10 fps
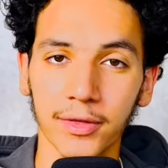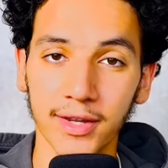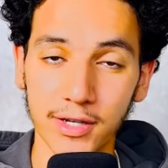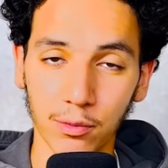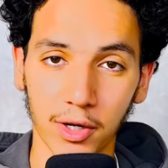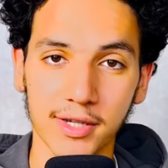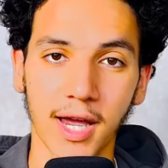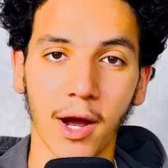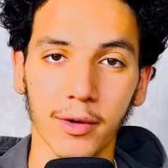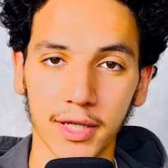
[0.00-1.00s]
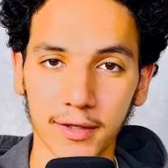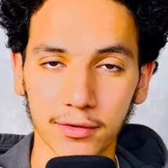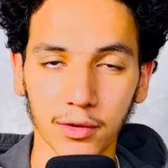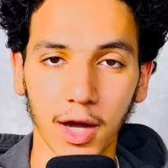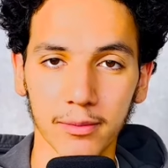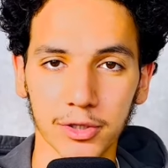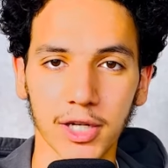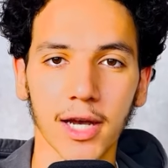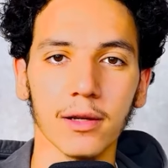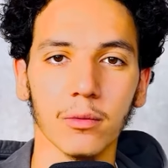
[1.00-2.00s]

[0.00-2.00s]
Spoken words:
This was how evil Abu Jahl